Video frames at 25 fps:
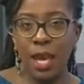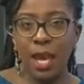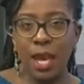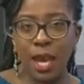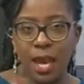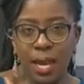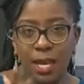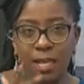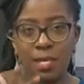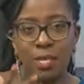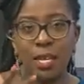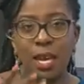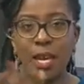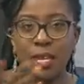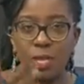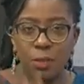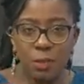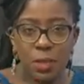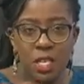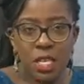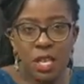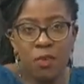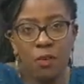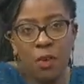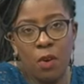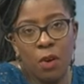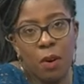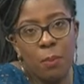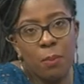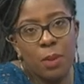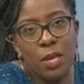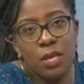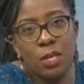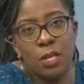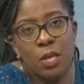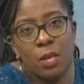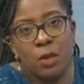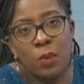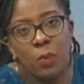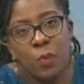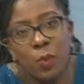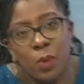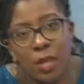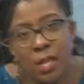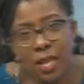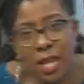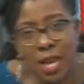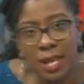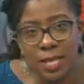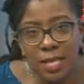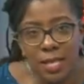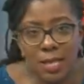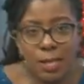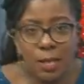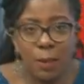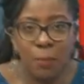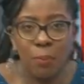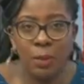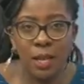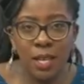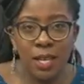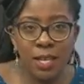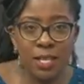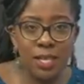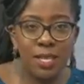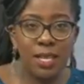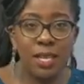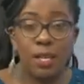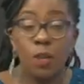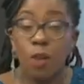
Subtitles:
and especially if you're a person with a disability,